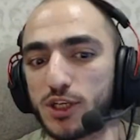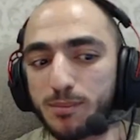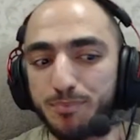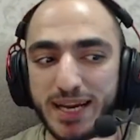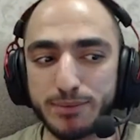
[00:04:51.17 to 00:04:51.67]

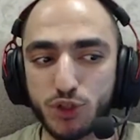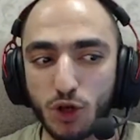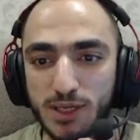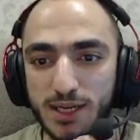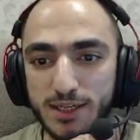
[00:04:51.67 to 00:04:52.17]

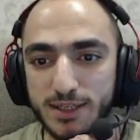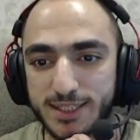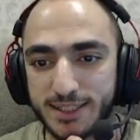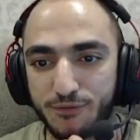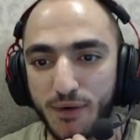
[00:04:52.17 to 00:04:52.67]
Brimstone
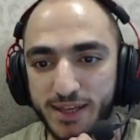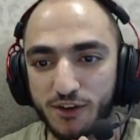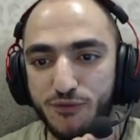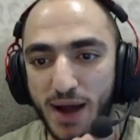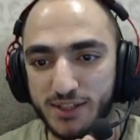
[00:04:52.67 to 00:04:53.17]
fucking
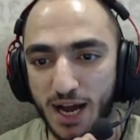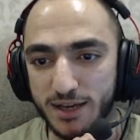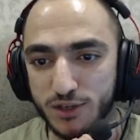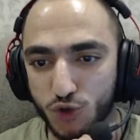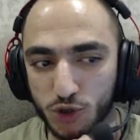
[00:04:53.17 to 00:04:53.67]
fat
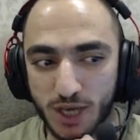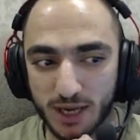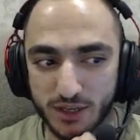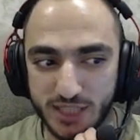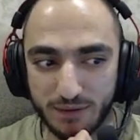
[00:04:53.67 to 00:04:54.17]
guy
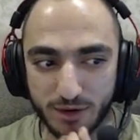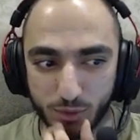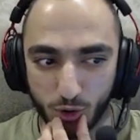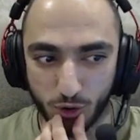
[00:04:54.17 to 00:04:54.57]
shotgun tower, bro.